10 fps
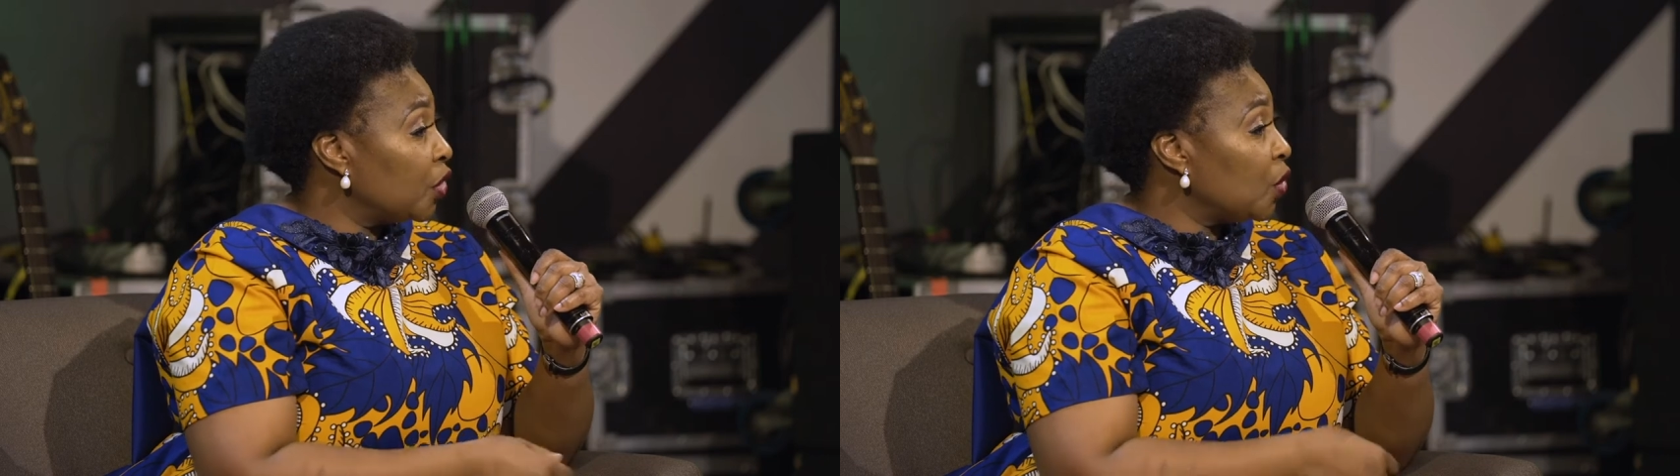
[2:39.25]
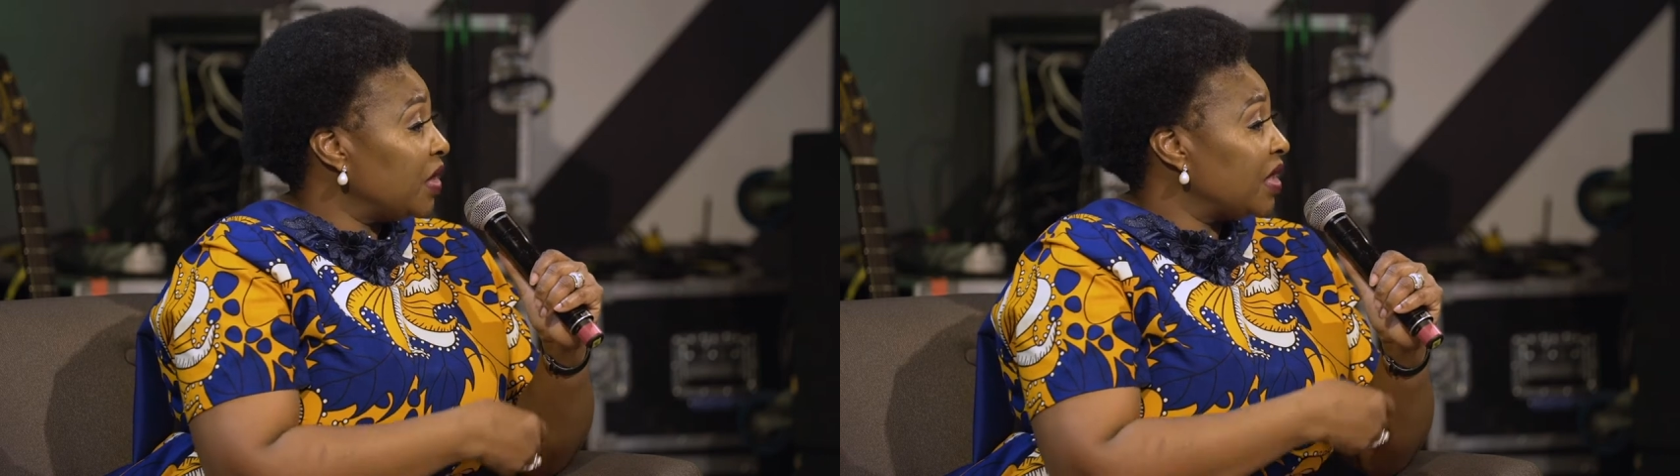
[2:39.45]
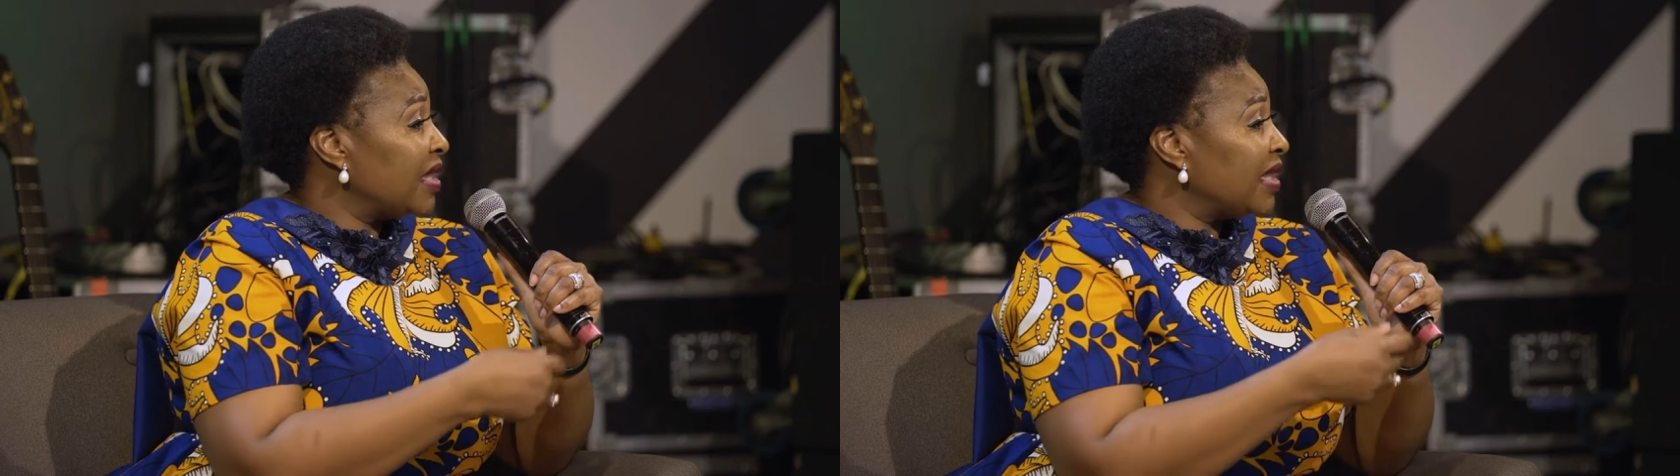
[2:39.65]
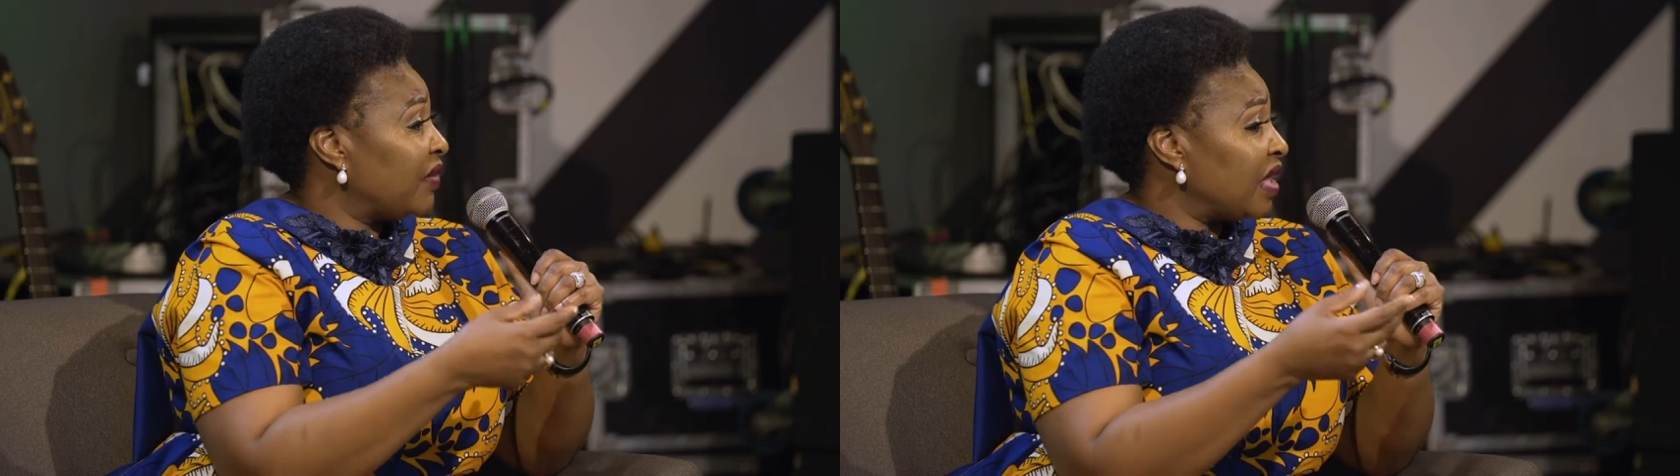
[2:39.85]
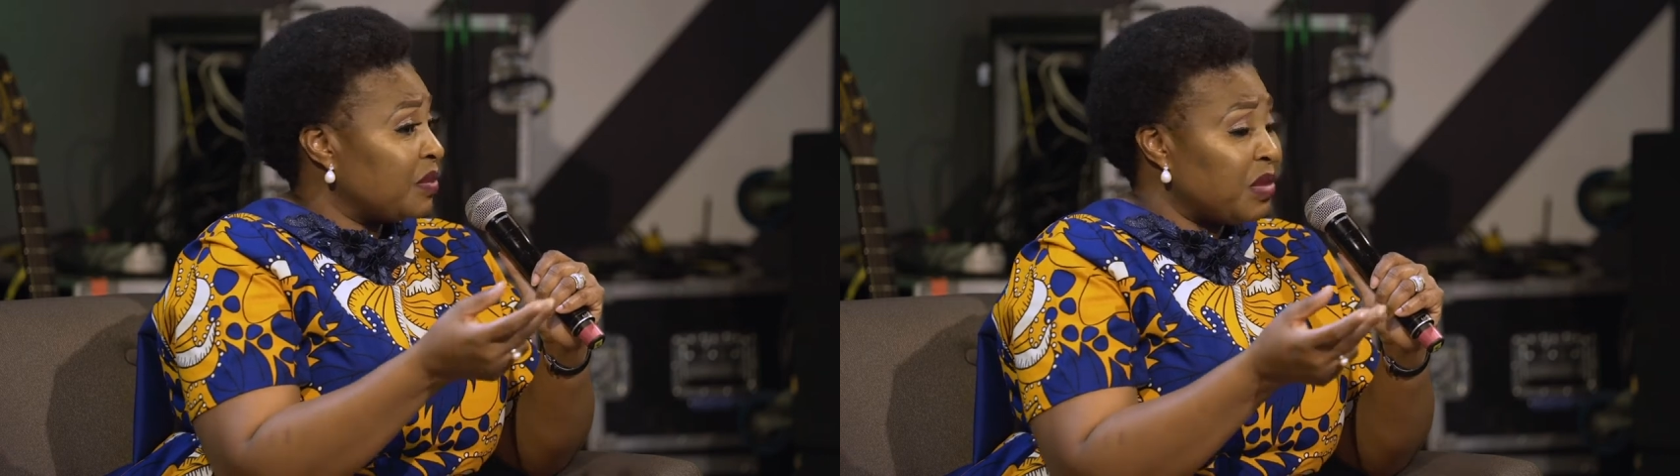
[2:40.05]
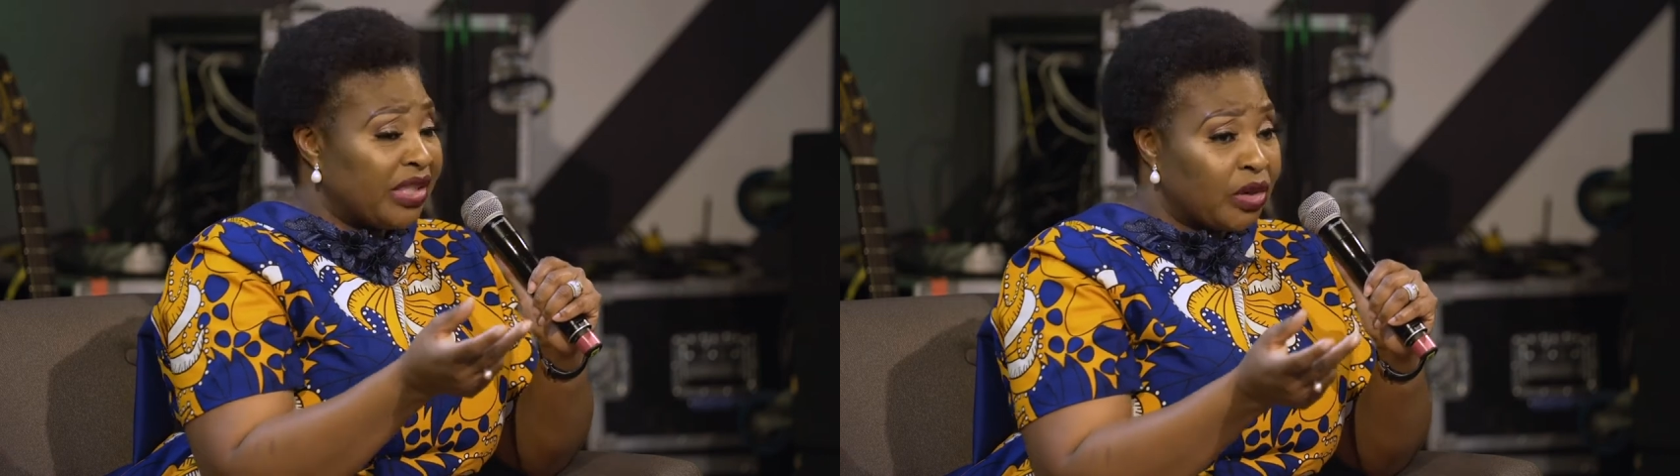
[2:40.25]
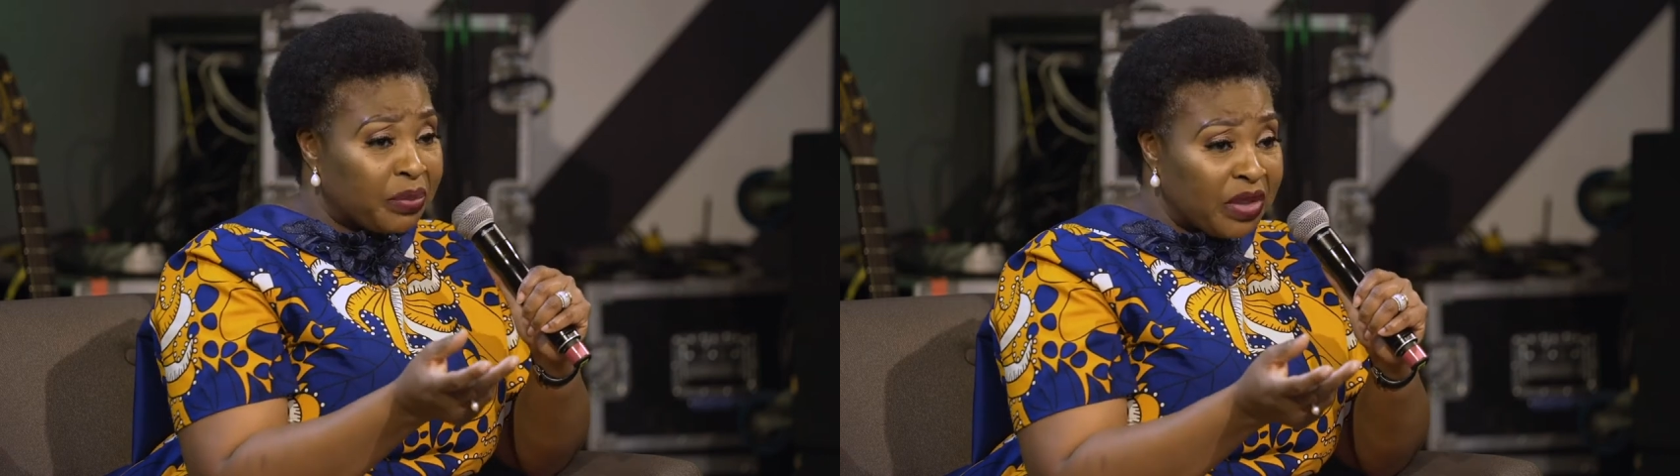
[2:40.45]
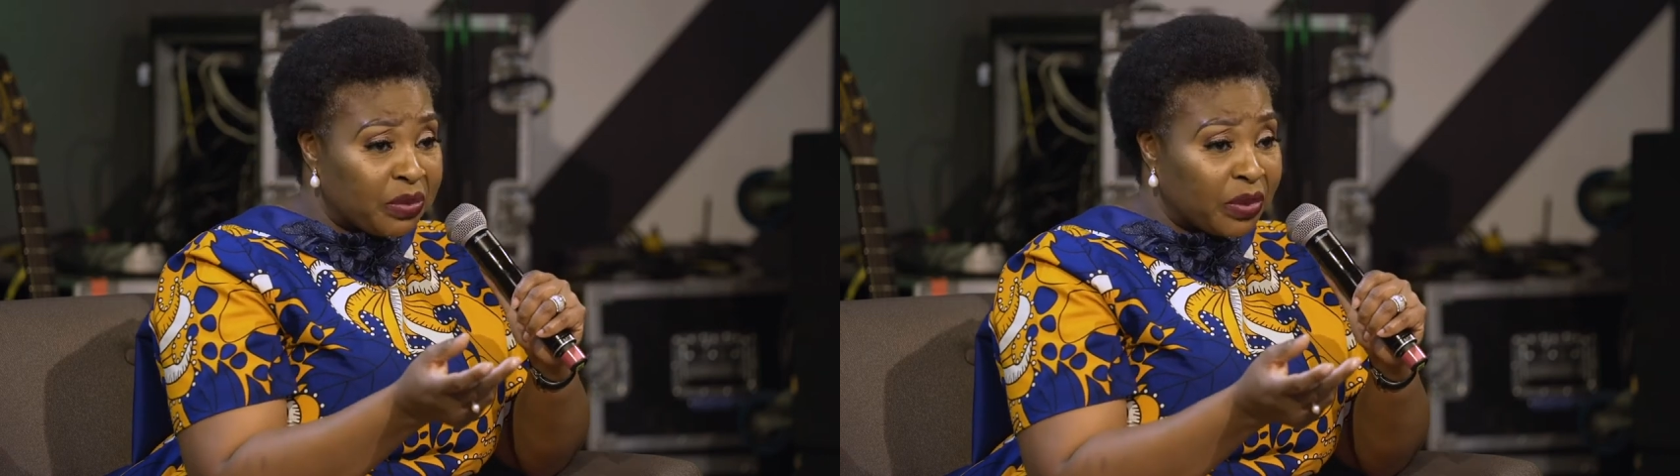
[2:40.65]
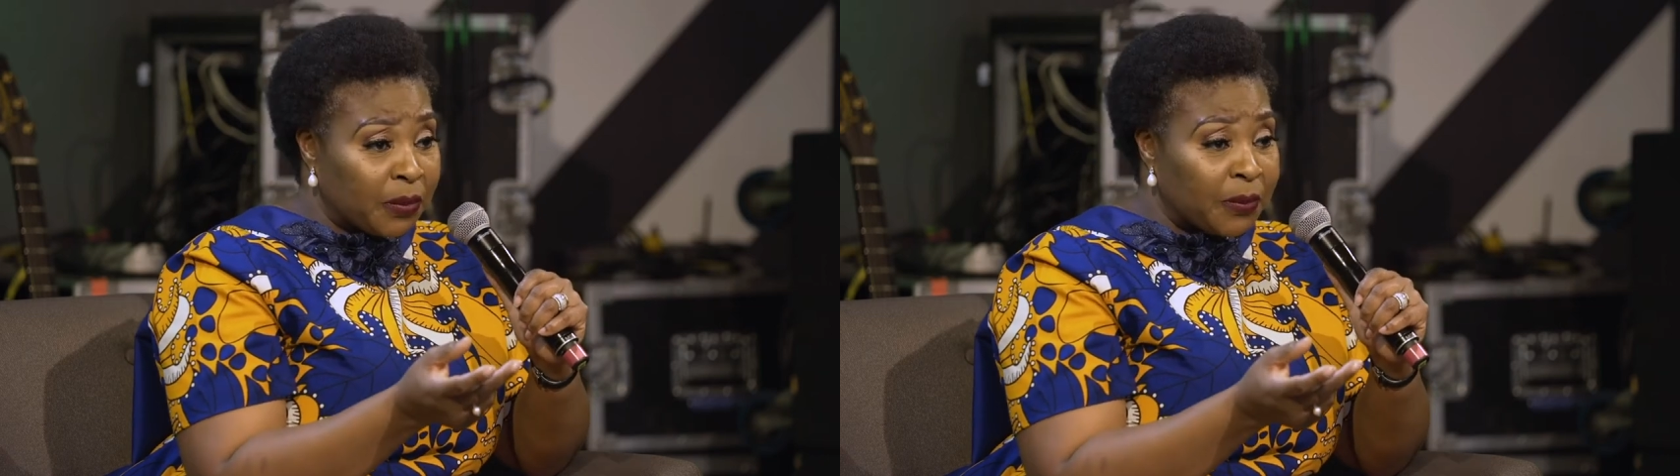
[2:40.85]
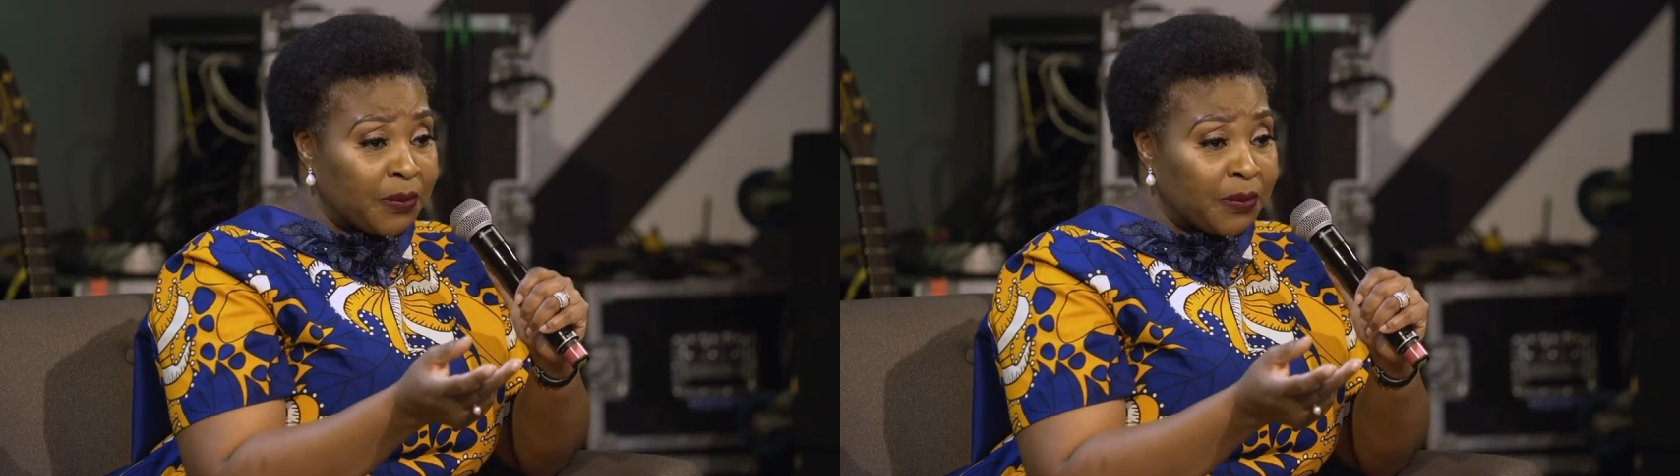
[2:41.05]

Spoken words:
270 million people.